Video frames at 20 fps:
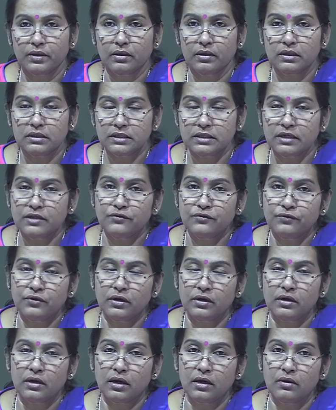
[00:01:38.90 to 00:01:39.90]
set
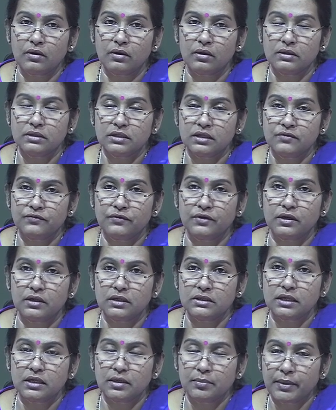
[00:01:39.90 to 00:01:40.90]
for us
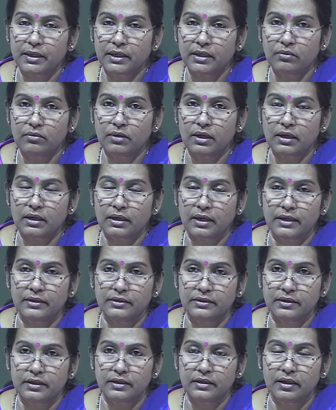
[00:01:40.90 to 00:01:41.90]
at a particular
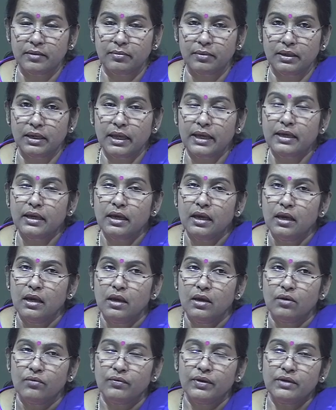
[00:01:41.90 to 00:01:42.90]
criterion level. Like
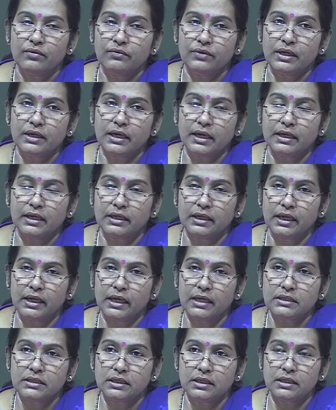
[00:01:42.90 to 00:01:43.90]
when we are
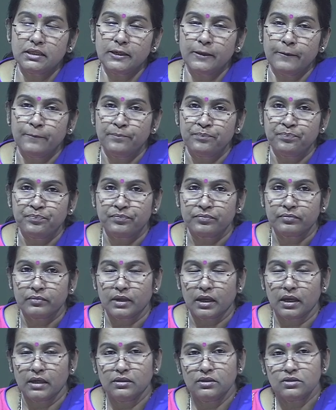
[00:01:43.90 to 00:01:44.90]
engaged in
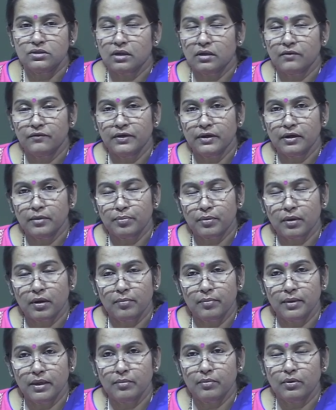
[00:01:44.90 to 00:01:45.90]
either solving a
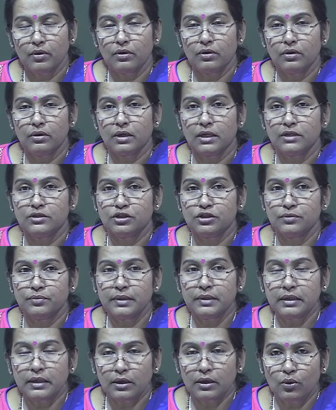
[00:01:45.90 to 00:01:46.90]
problem or
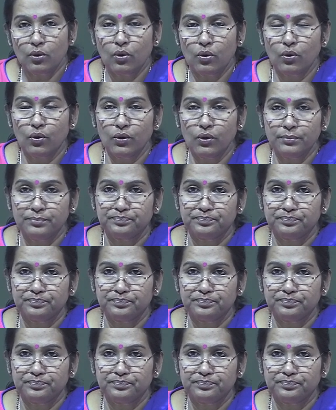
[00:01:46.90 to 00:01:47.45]
achieving a goal,